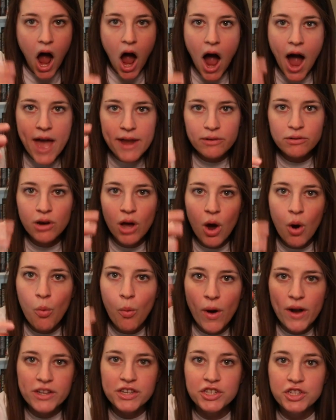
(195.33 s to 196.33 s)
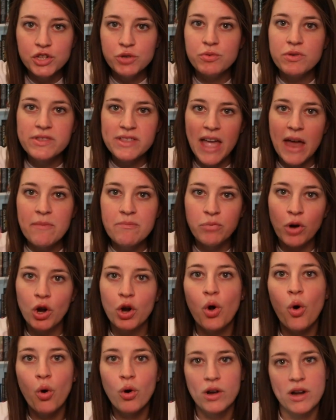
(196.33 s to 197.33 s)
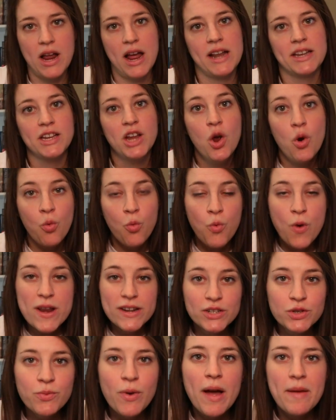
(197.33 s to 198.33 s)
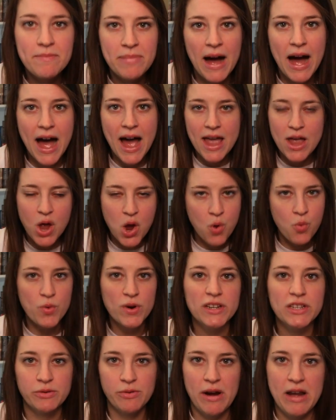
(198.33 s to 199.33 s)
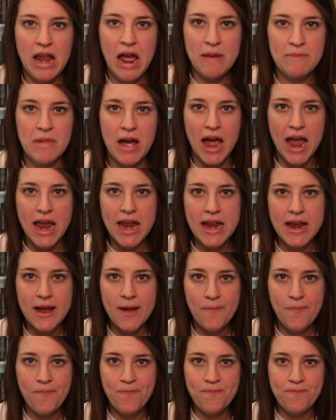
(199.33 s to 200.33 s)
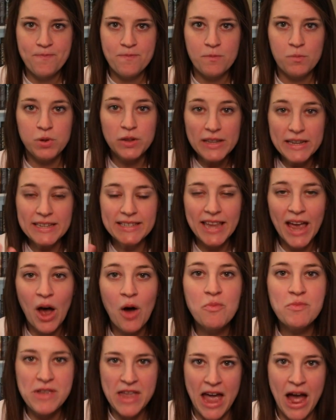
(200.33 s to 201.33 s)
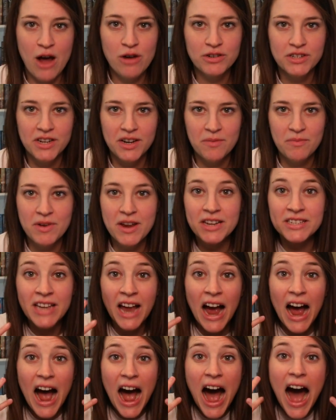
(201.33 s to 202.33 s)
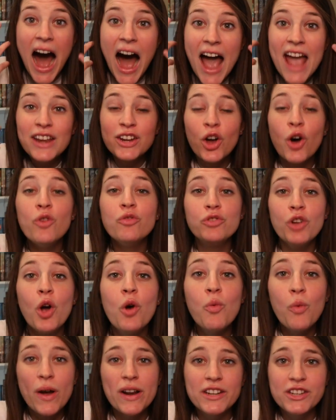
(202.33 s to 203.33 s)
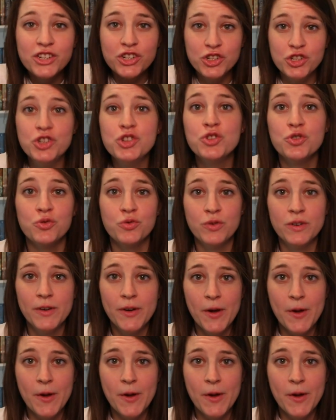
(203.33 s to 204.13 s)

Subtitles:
I don't know what to do with that book or not. When do I buy? When do I not buy? Please help me out because I don't know what to do.